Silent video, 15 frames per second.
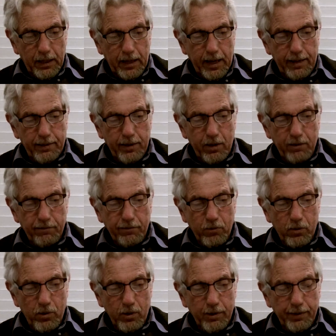and
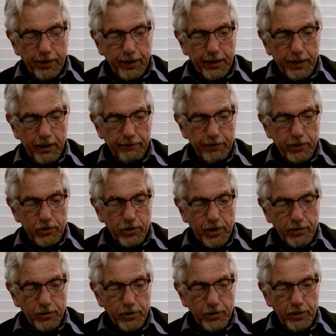therefore, of
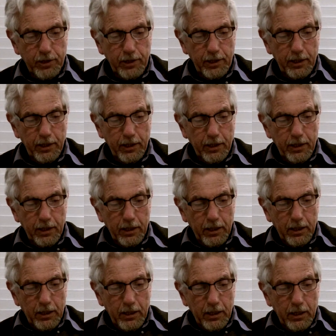necessity,
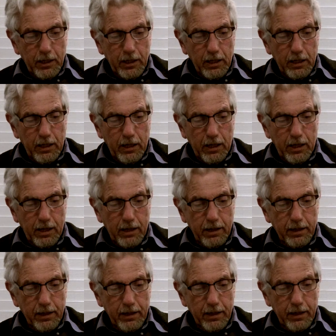uh,
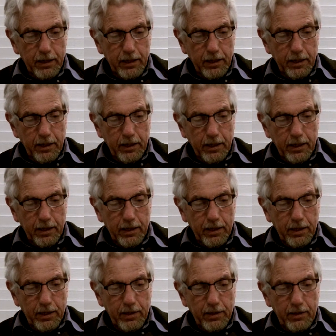
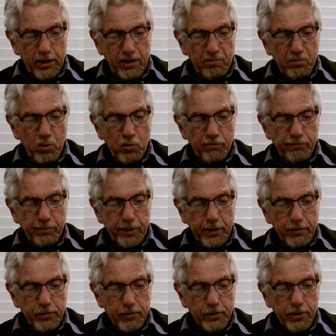the
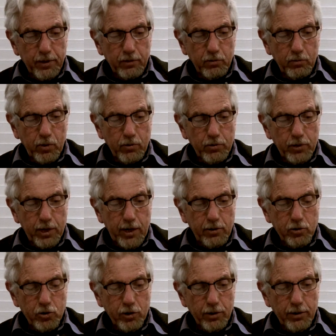movement and the
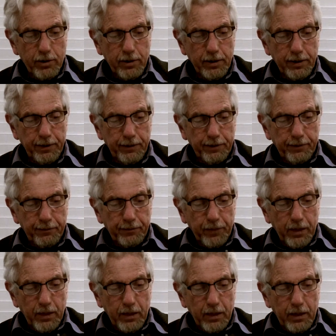rotation
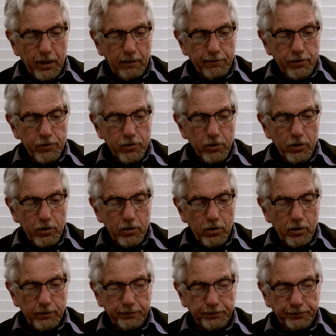of a
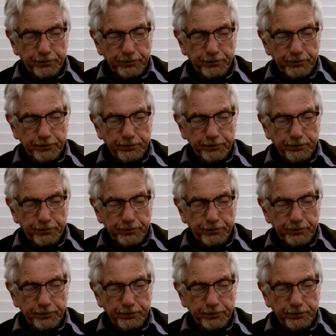circle